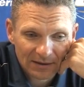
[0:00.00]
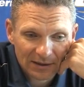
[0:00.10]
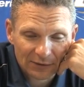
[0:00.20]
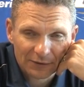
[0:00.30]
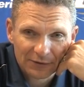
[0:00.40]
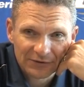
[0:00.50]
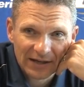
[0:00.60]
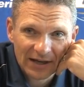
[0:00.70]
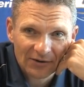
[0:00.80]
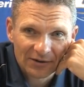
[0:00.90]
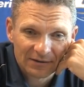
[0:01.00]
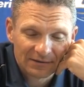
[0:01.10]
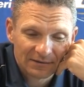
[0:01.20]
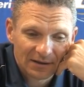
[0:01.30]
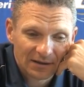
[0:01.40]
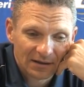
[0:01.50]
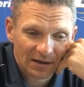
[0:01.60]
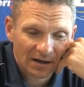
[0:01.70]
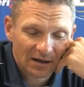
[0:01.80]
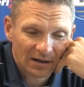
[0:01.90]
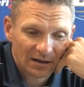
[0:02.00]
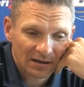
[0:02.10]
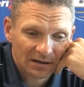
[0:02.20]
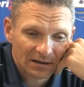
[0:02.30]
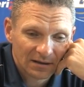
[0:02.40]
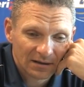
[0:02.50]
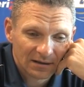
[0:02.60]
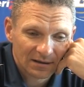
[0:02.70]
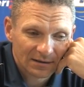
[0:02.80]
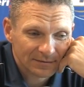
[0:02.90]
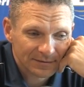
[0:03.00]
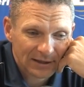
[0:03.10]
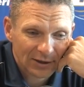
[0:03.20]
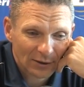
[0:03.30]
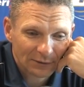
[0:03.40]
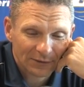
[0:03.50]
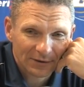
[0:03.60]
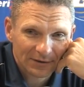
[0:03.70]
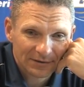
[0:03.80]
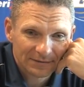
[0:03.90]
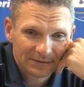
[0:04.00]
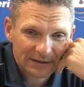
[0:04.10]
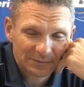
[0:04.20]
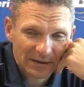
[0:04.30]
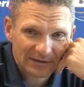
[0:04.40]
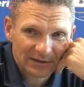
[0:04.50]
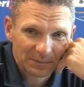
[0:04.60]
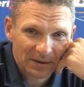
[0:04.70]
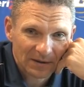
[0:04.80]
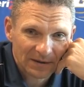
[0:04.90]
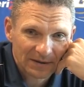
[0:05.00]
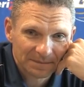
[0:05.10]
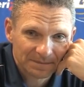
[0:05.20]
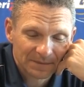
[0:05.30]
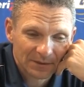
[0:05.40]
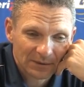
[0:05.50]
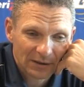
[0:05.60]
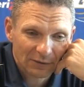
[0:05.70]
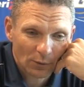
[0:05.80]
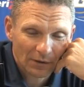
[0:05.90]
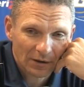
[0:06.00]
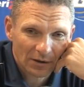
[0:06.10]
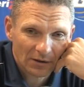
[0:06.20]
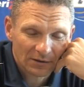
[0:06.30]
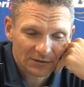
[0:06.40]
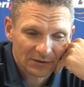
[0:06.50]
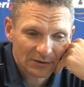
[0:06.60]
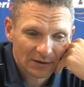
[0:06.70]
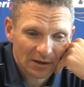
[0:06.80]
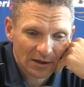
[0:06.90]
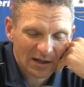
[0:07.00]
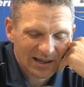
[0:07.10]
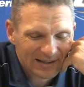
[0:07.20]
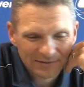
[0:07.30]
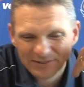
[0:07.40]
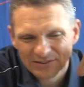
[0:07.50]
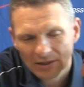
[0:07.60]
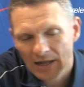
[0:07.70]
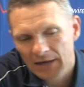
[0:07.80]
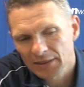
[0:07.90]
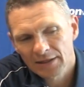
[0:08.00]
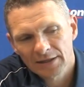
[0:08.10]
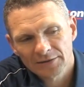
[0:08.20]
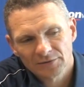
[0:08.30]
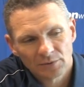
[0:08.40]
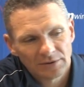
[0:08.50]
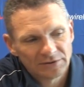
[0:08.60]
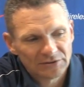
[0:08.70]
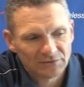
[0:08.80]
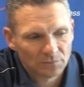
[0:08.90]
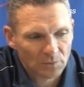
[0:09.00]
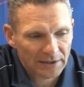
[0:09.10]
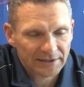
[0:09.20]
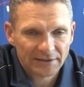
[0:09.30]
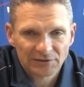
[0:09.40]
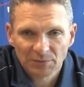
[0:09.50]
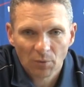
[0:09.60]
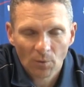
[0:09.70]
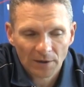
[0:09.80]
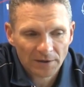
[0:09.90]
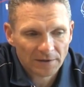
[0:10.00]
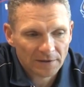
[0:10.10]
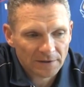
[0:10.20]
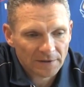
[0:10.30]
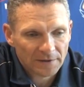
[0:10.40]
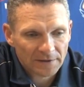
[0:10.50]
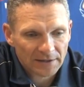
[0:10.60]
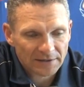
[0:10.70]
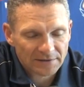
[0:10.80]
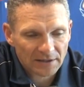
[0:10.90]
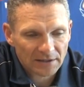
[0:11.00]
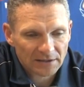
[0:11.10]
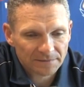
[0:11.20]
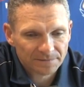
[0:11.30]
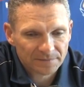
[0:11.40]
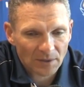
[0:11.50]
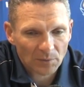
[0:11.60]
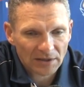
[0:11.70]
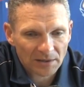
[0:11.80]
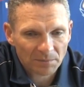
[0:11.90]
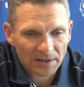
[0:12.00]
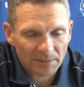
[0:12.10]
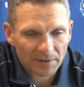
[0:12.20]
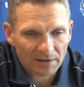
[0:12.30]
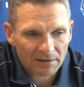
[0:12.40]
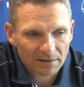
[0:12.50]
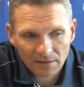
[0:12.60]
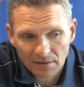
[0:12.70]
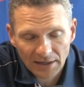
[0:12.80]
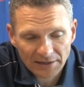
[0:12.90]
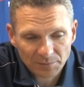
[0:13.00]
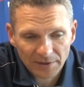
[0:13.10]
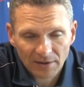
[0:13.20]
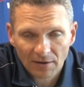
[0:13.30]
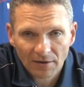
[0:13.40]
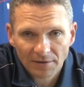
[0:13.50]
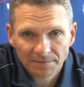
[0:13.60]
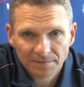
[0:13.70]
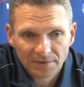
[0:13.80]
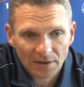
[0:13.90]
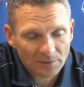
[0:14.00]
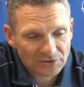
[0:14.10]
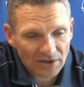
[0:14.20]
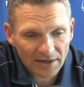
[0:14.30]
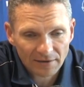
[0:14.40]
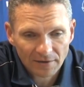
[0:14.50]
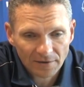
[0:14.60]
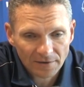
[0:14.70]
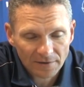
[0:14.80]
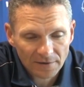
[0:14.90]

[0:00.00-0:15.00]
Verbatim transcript: get the first down, and, and uh, you know, call for a face masking penalty. And then we got fourth and long. So just a lot of things. Really, just really disappointed that, uh, that we didn't play better. I thought our guys played hard, thought we tried hard.